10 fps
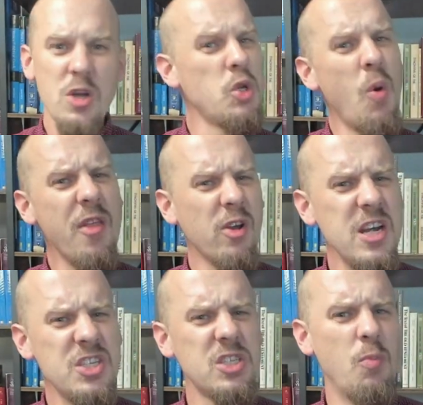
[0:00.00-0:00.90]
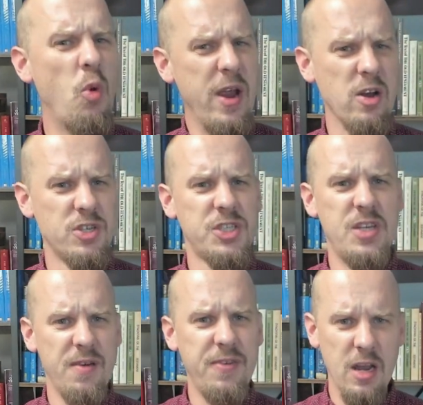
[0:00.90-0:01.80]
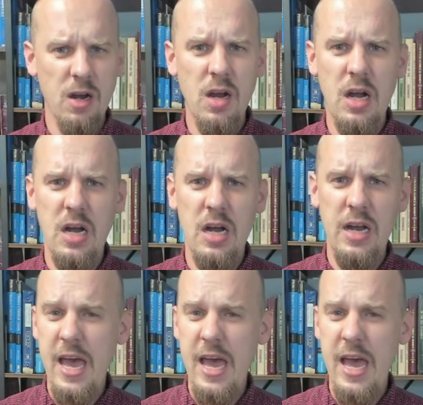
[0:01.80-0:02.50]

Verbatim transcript: So while there is some weird stuff here, uh,